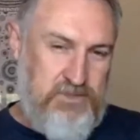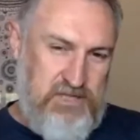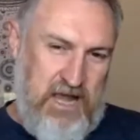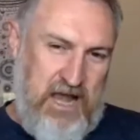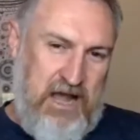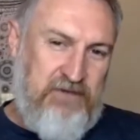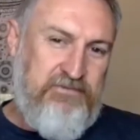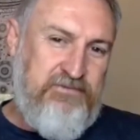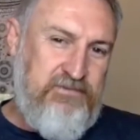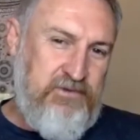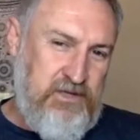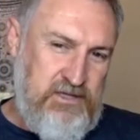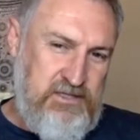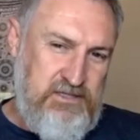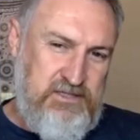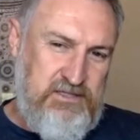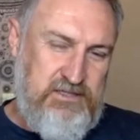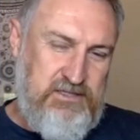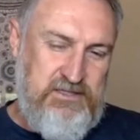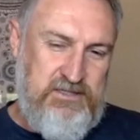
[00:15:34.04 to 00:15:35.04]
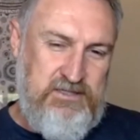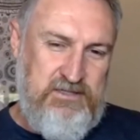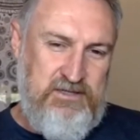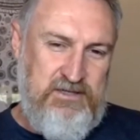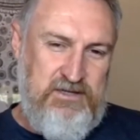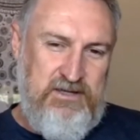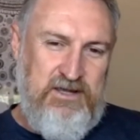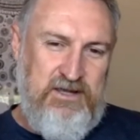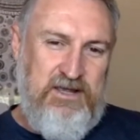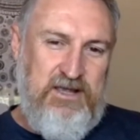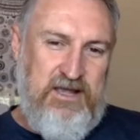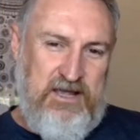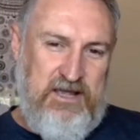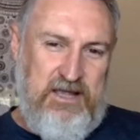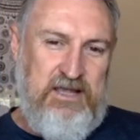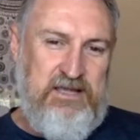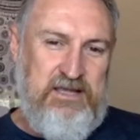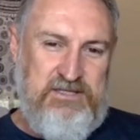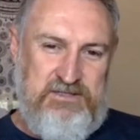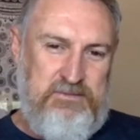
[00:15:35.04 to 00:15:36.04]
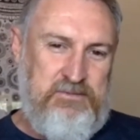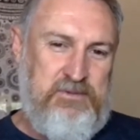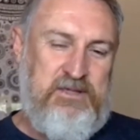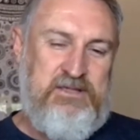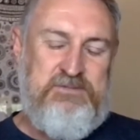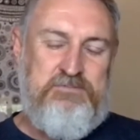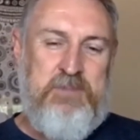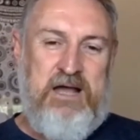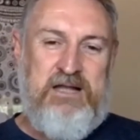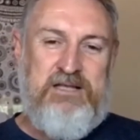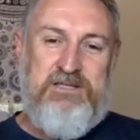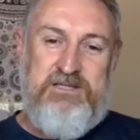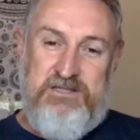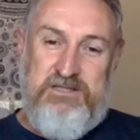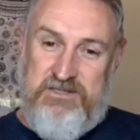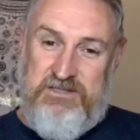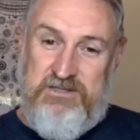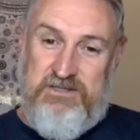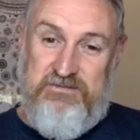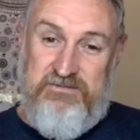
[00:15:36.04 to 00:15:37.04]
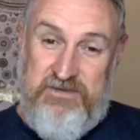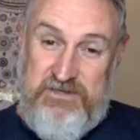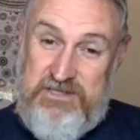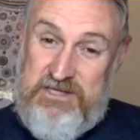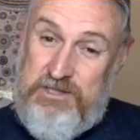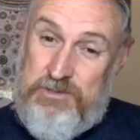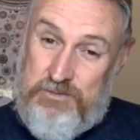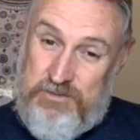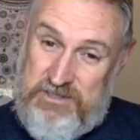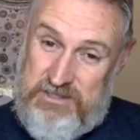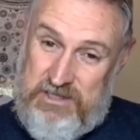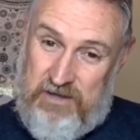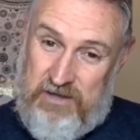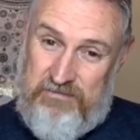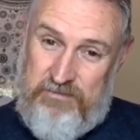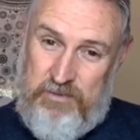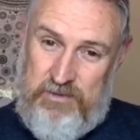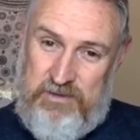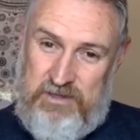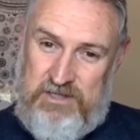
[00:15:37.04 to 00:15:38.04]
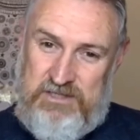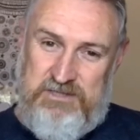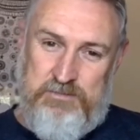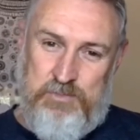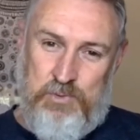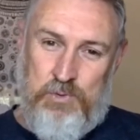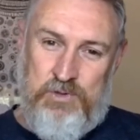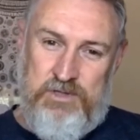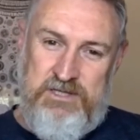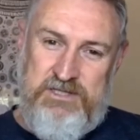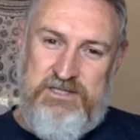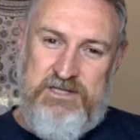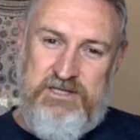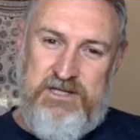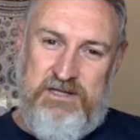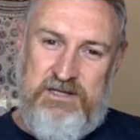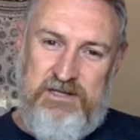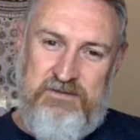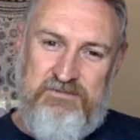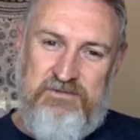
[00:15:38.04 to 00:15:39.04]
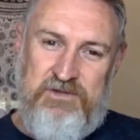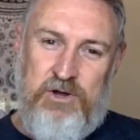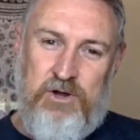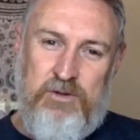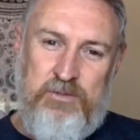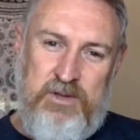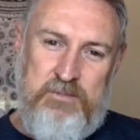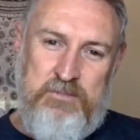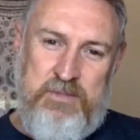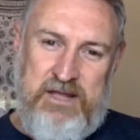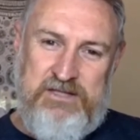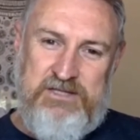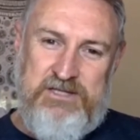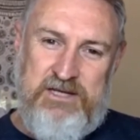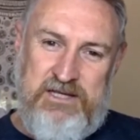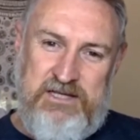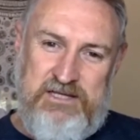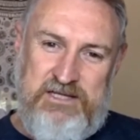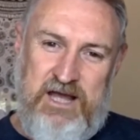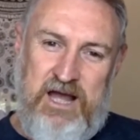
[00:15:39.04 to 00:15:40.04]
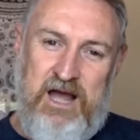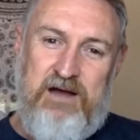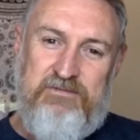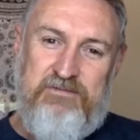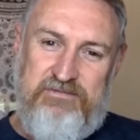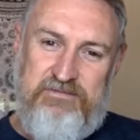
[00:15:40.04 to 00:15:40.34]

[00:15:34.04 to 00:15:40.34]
toughness is as much as the physical stuff with this sport, isn't it? You've got to be mentally tough.